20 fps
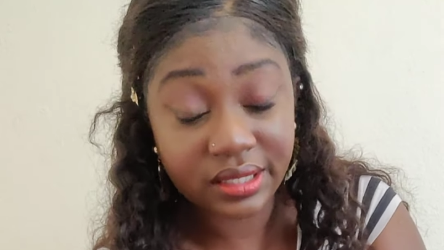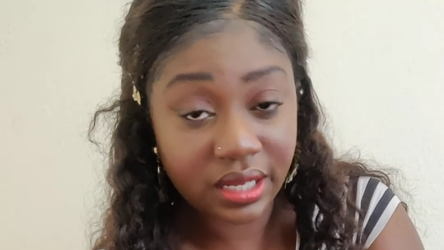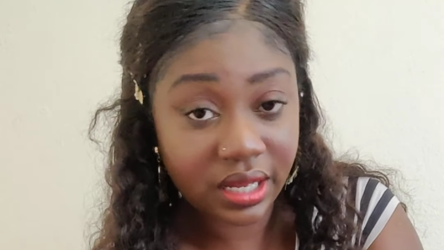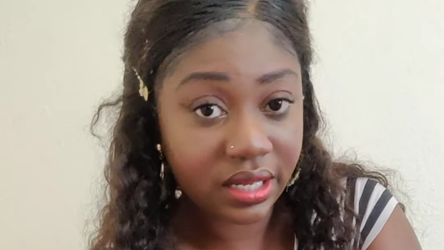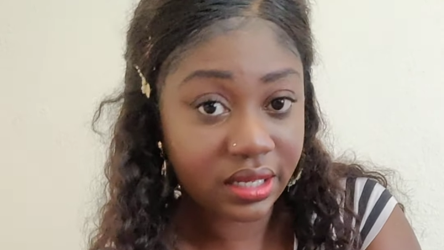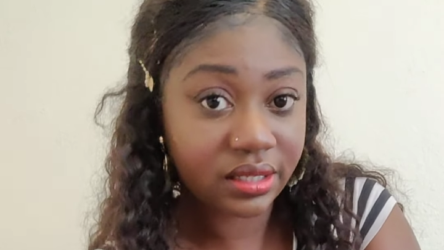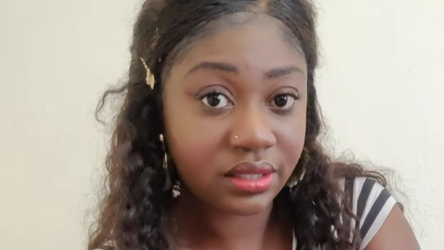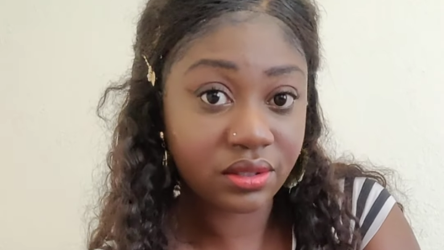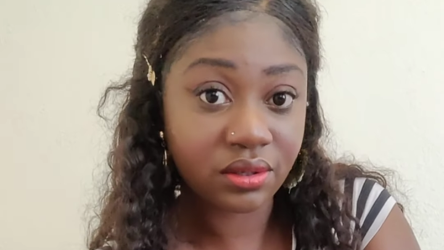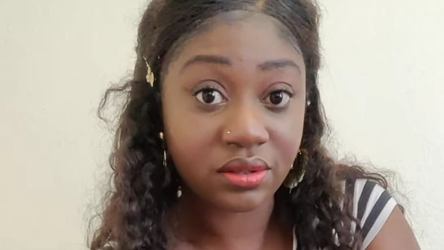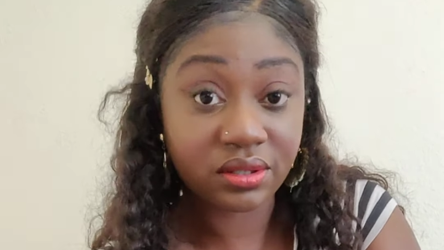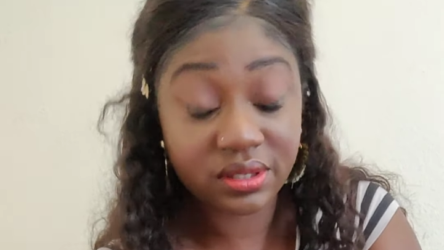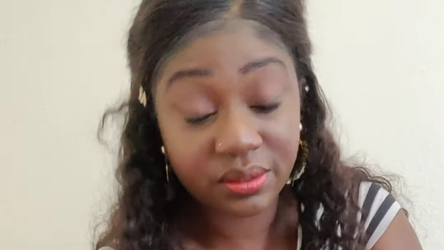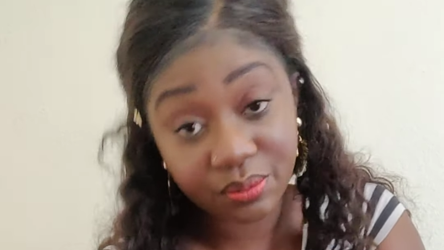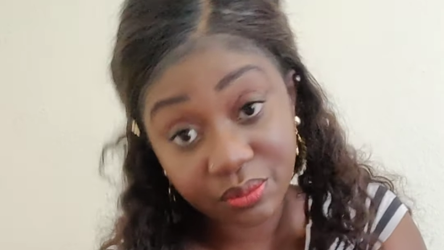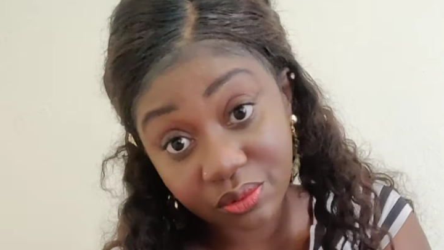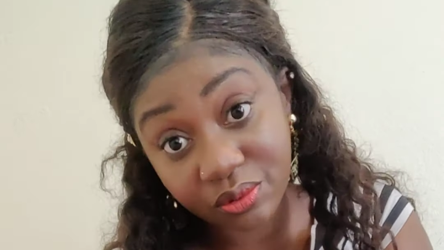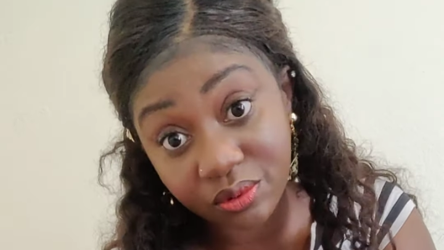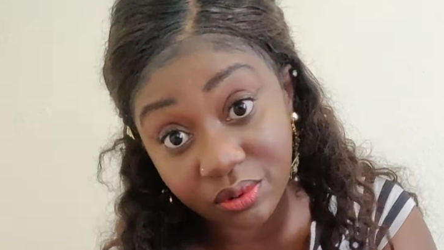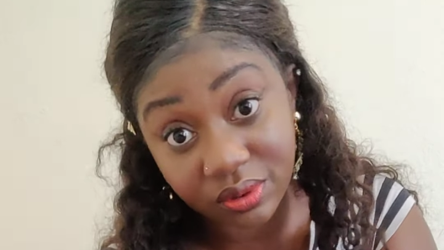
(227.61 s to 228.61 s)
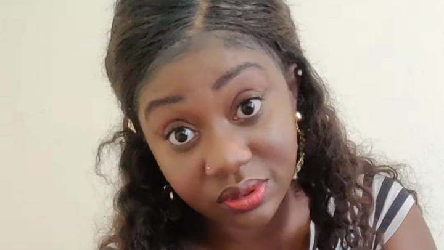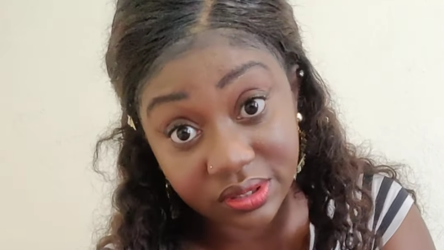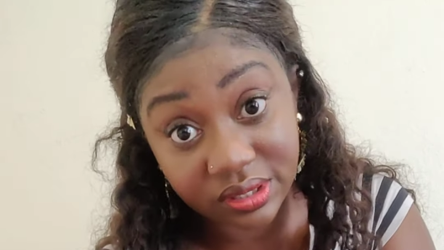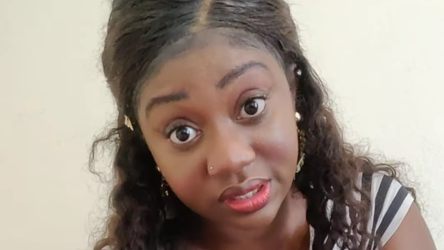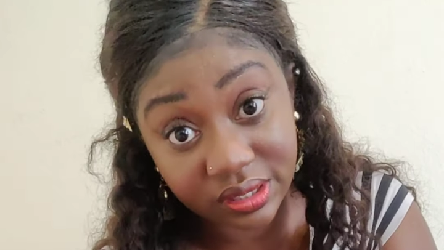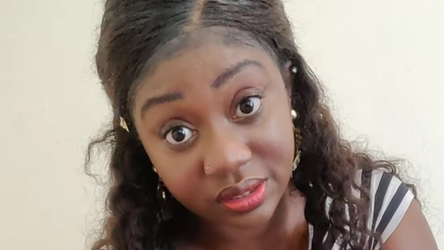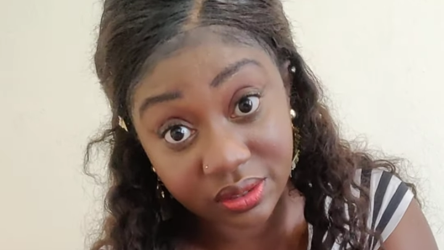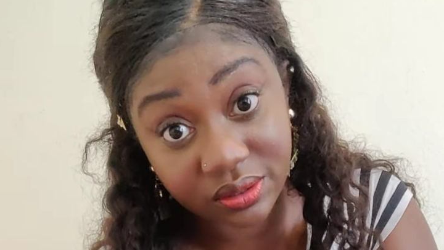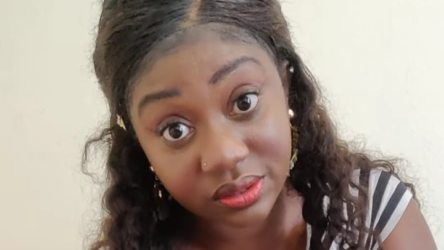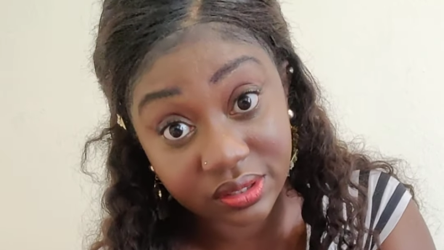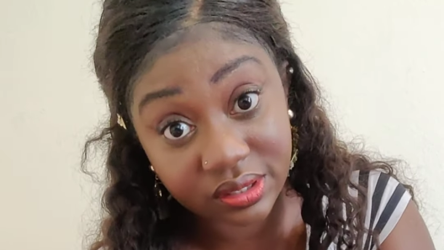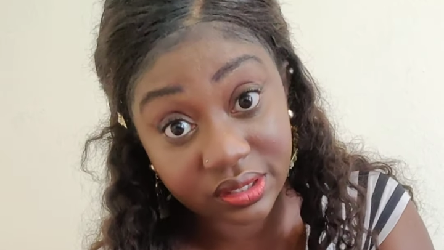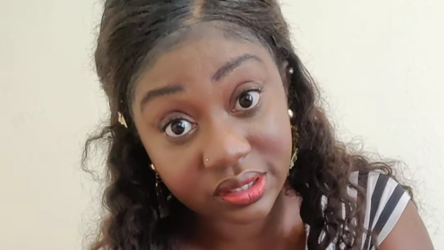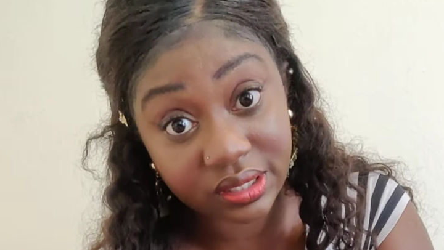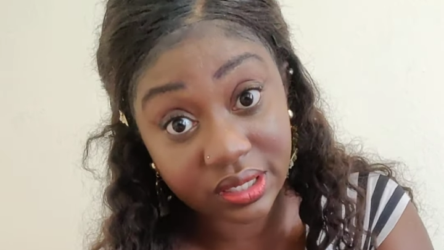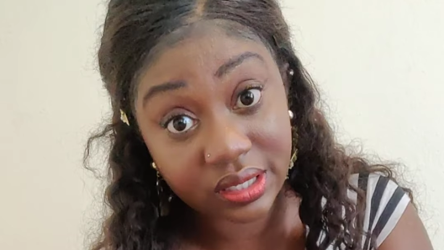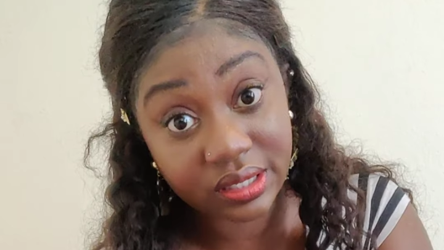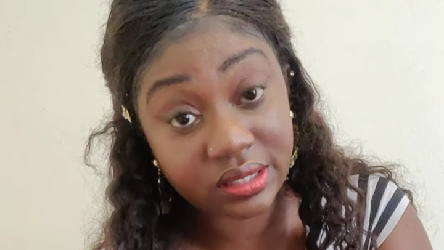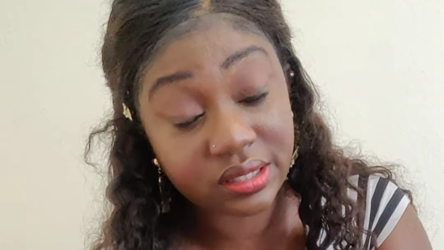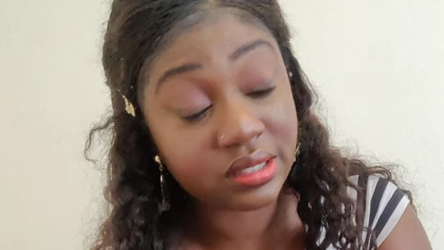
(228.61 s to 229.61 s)
tense or simple continuous
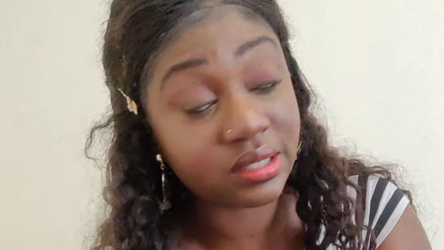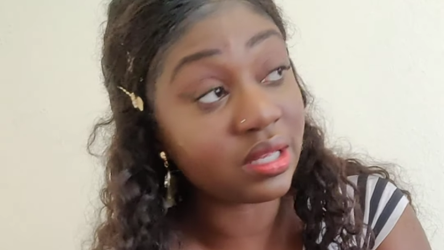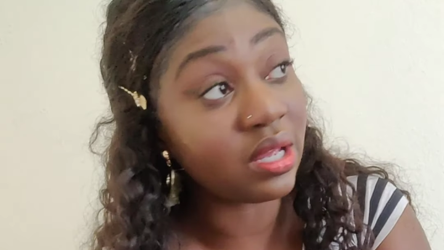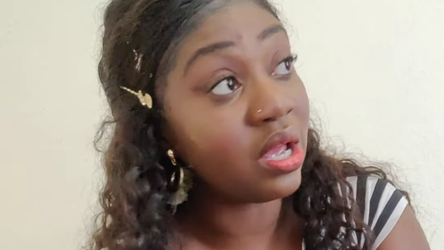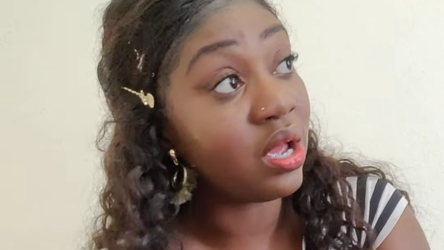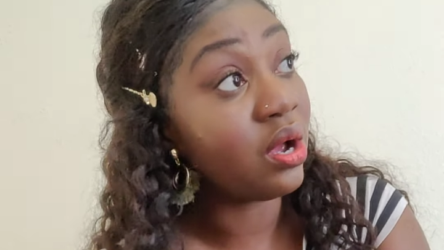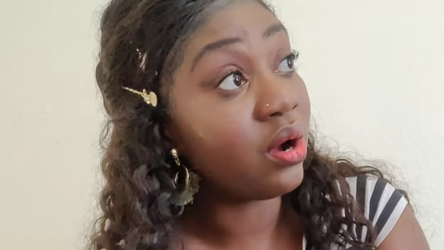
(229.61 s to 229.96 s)
tense,